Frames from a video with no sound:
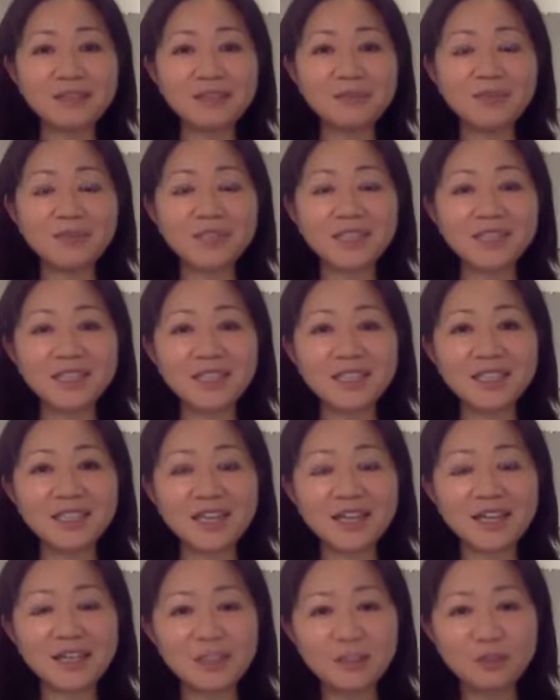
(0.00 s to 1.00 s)
wasn't it,
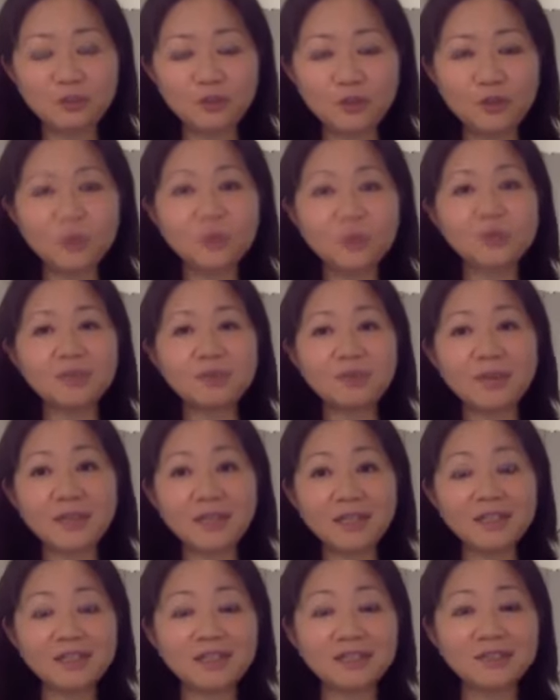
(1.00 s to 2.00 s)
that kind of fueled the
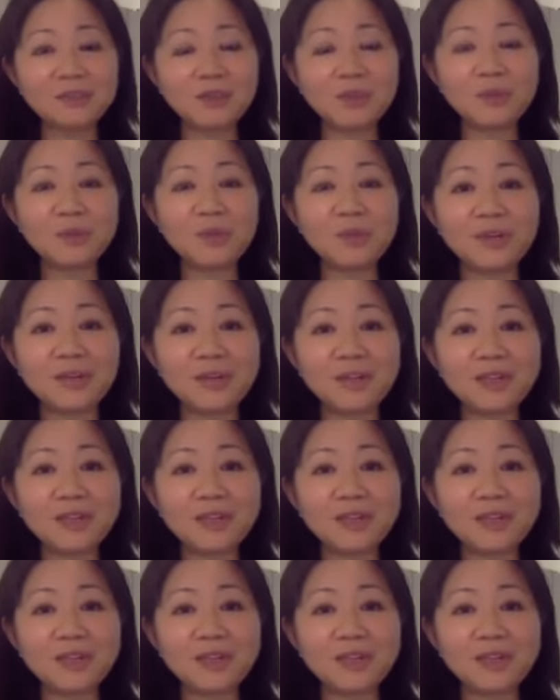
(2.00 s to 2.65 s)
rise of WeWork?